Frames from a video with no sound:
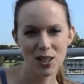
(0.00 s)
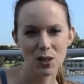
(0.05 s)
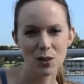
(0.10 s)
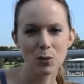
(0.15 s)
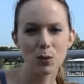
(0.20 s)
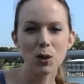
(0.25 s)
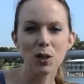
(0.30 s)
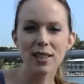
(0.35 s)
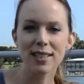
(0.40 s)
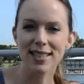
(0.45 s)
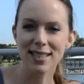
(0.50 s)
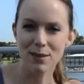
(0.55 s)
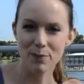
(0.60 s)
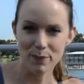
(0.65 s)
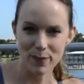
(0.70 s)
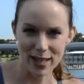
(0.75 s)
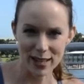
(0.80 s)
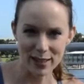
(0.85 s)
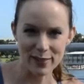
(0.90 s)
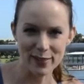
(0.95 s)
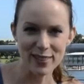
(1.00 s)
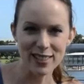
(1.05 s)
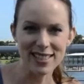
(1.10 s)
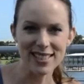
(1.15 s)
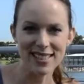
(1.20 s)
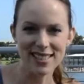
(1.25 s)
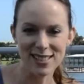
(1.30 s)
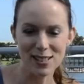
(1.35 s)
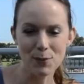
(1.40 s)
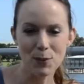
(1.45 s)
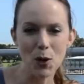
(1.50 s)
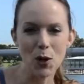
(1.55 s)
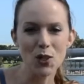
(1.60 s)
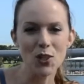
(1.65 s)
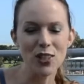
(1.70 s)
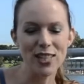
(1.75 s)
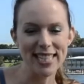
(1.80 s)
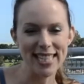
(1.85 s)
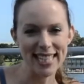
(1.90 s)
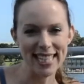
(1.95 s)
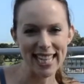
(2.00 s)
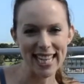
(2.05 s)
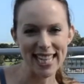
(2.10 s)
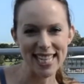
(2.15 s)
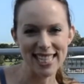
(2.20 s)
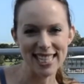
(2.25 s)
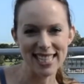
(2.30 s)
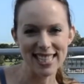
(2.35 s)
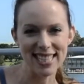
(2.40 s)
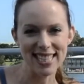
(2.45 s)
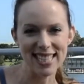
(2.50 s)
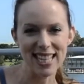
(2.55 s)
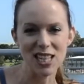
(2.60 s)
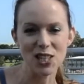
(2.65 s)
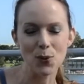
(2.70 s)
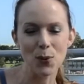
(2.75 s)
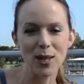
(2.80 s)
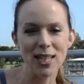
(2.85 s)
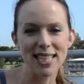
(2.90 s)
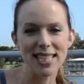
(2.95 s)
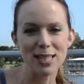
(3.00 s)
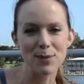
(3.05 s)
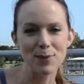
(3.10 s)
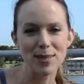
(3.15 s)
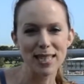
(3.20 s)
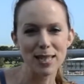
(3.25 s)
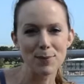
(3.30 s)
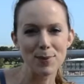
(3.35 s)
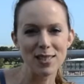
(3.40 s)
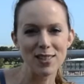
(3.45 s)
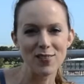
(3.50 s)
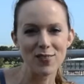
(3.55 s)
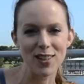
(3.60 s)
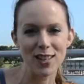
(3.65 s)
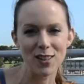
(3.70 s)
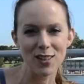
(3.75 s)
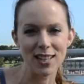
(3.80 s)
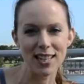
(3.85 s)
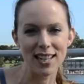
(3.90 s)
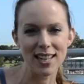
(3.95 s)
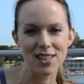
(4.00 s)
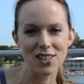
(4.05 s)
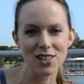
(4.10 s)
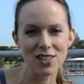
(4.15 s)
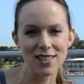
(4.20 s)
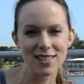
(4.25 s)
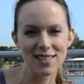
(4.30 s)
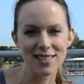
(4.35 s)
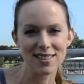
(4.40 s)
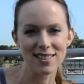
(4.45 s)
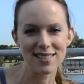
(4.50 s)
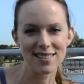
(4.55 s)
We'll look at some benefits, some contraindications, as well as some tips and variations.